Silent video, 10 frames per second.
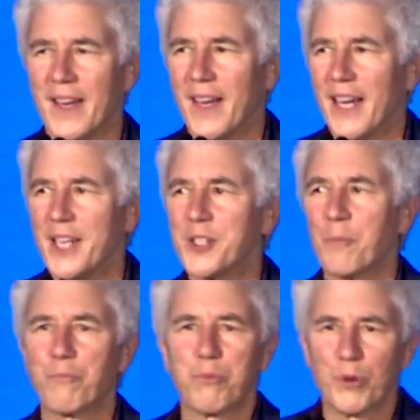He's a
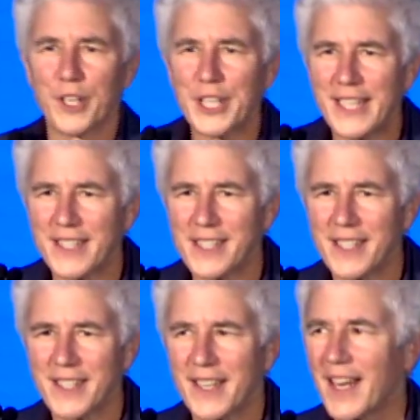brilliant
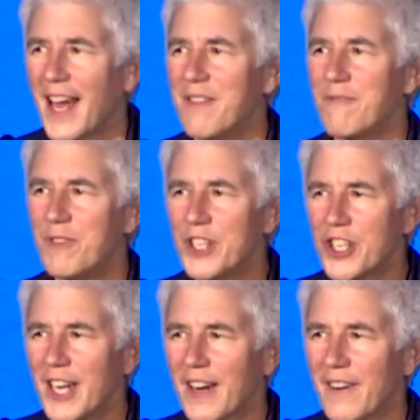and
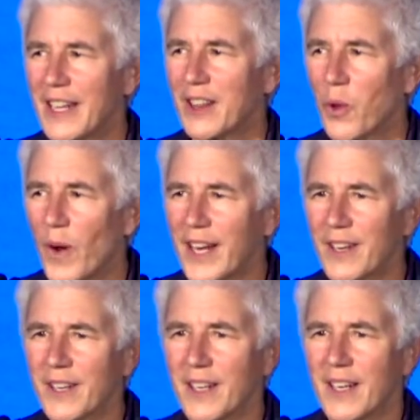visionary
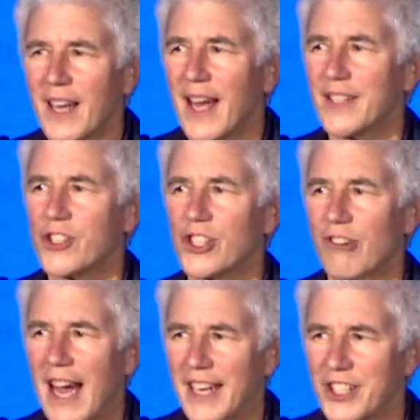lawyer and
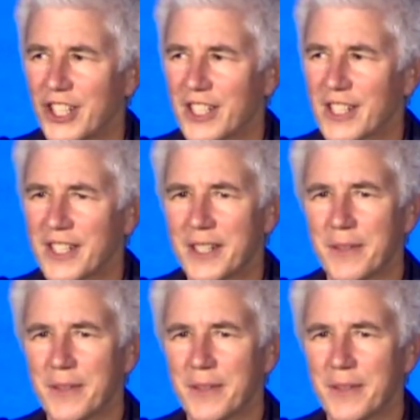strategist.